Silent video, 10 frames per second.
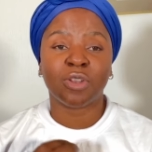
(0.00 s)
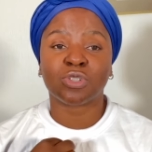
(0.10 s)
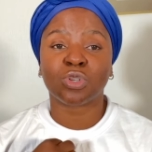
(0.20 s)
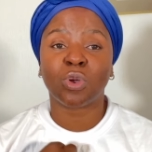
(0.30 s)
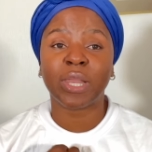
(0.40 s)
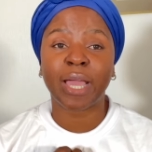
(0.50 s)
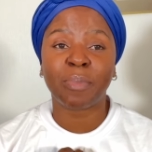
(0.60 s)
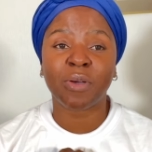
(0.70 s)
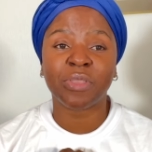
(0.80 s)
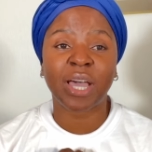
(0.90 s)
Not only
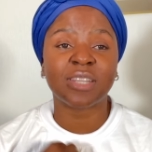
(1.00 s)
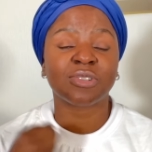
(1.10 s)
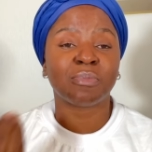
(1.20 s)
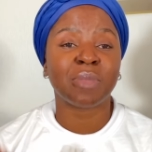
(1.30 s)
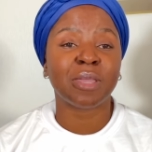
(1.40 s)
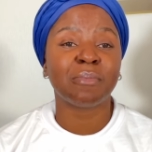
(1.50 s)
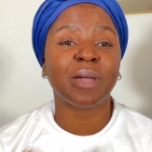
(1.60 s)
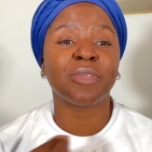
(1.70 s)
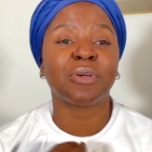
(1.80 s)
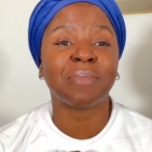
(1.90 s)
about that,
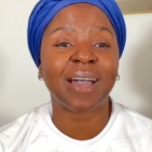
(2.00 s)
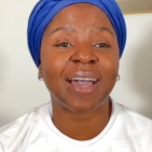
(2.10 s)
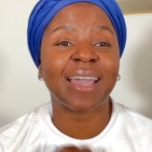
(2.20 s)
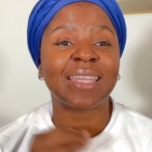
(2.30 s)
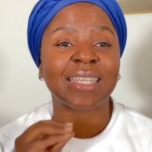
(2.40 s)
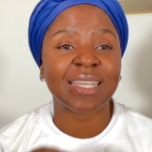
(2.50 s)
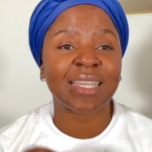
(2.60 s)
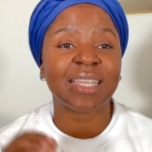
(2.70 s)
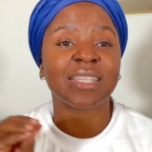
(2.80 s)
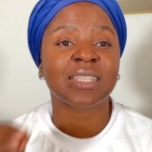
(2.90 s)
remember your mind
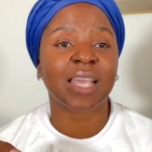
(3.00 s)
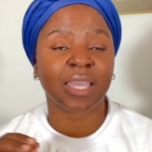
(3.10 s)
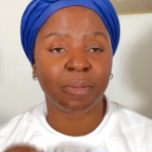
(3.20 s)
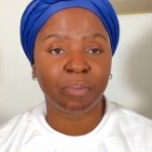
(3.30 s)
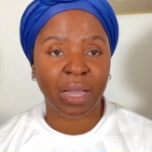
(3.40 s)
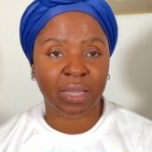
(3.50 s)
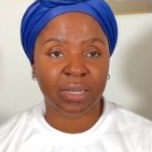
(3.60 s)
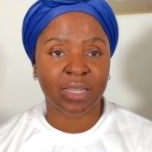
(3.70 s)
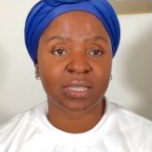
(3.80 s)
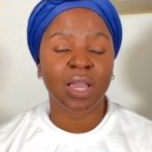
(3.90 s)
is like a
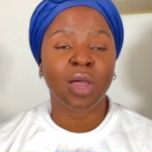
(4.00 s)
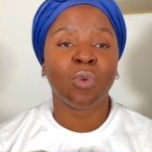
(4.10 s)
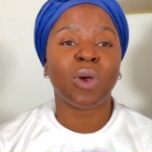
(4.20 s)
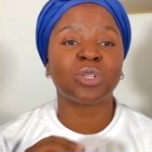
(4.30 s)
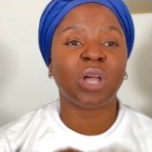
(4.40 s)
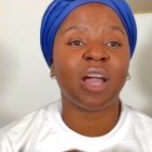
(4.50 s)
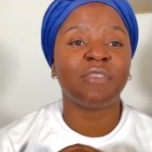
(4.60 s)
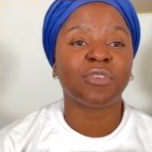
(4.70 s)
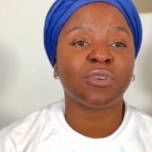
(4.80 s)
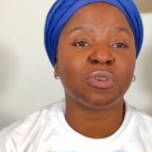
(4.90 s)
magnet. What you
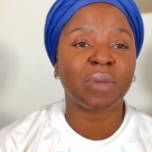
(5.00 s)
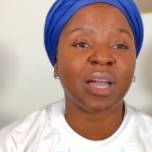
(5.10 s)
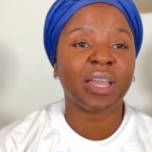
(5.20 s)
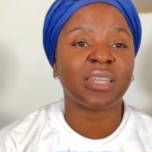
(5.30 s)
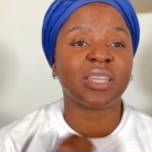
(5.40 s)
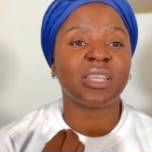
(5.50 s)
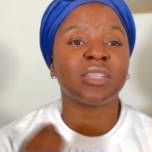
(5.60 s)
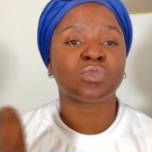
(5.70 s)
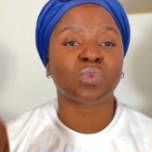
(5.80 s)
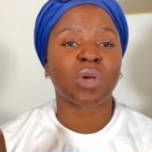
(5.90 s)
have on your mind
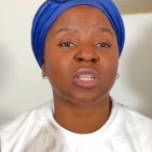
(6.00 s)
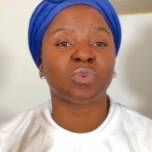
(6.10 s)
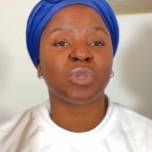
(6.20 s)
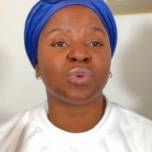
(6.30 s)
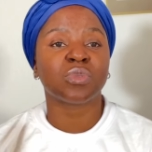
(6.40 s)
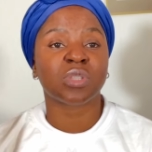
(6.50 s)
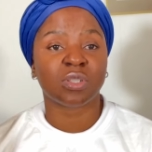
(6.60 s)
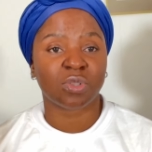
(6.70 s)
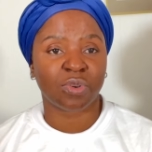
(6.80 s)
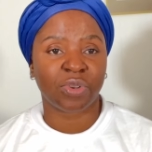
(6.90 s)
is what we use it
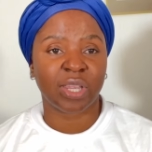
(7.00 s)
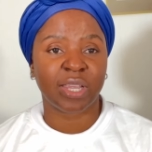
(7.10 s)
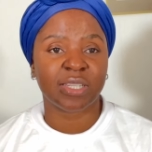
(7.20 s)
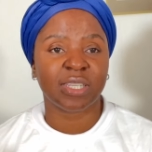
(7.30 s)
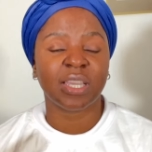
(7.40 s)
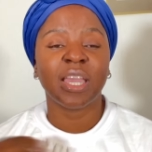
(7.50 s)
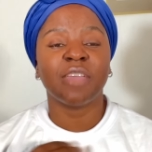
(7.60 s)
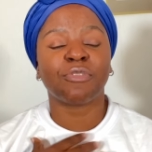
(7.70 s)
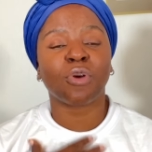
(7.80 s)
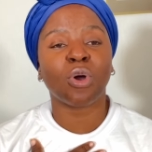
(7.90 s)
to create it.
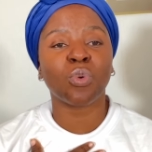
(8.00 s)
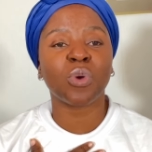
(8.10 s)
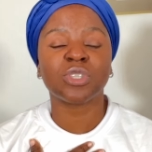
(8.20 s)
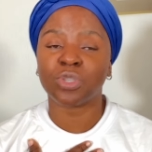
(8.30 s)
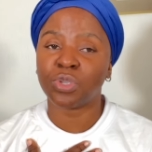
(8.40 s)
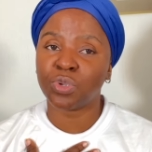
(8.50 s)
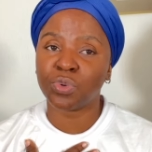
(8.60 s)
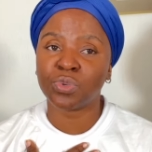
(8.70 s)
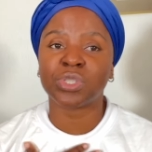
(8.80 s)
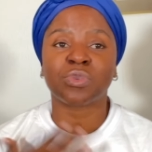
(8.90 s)
If you always
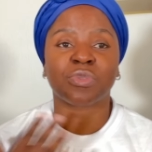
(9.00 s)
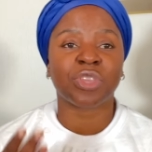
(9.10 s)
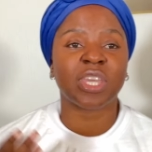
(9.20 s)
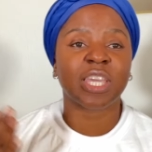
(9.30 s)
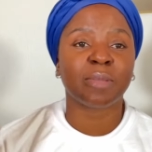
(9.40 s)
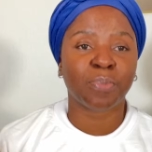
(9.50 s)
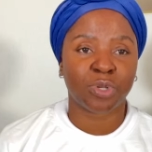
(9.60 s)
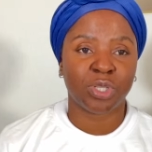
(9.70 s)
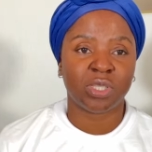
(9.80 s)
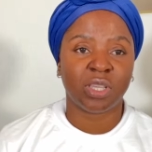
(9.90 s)
used to thinking
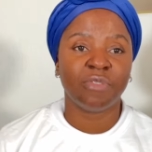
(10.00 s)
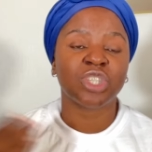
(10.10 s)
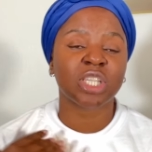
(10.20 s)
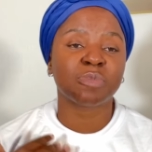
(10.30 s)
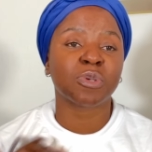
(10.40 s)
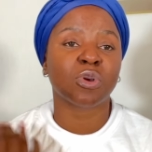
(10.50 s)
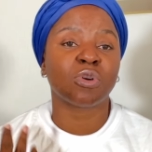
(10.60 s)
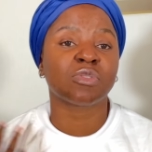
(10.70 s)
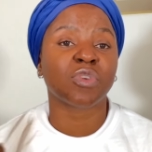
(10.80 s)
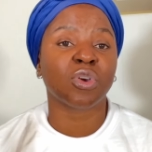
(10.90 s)
positive just
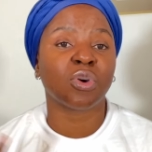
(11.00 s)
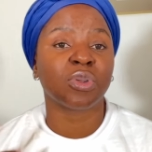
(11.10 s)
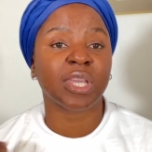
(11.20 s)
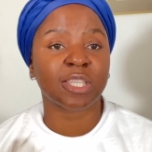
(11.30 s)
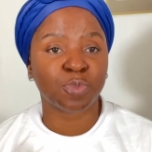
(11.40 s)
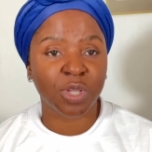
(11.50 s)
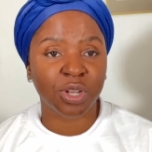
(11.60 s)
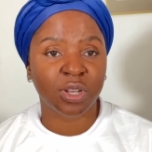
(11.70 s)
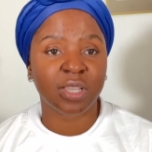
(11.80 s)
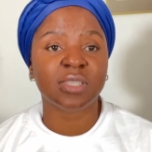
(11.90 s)
because of your own
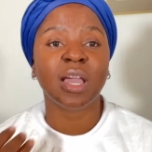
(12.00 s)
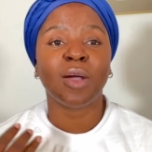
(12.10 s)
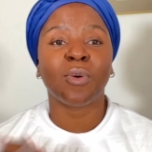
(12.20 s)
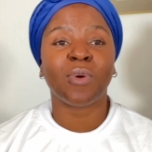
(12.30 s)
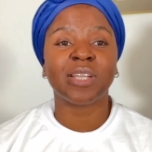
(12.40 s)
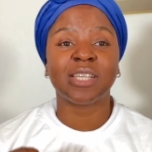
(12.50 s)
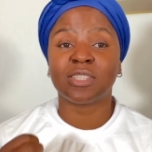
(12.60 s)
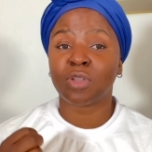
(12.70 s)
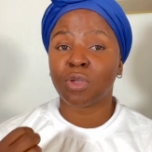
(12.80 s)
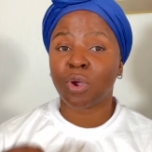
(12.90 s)
experience, what
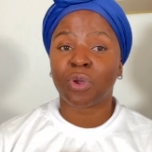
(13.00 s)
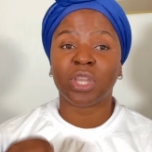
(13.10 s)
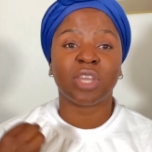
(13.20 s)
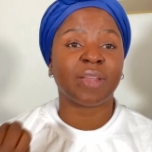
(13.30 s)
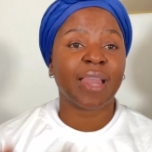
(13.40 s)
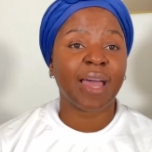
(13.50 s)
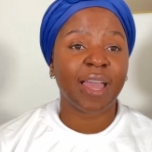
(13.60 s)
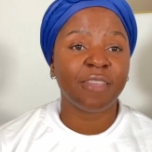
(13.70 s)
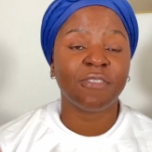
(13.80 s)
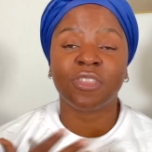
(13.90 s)
is going on in your
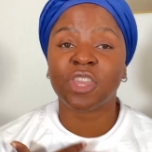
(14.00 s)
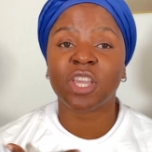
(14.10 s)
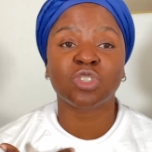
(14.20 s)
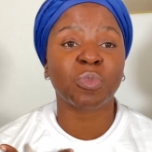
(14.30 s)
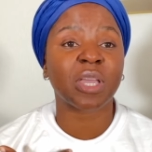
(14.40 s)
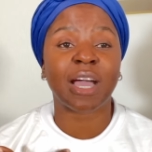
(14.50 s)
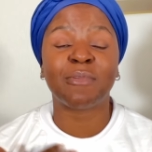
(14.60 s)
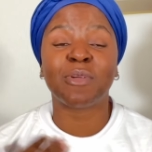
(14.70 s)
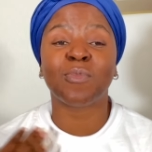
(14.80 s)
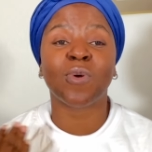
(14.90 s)
life, things will
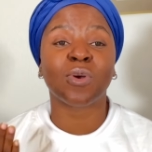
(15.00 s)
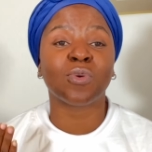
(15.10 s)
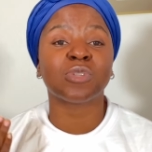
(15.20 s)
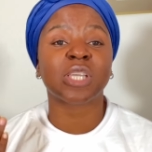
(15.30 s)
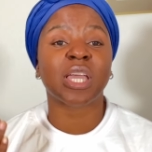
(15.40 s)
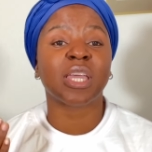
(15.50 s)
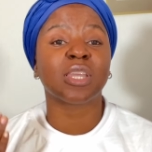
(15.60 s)
becoming more good and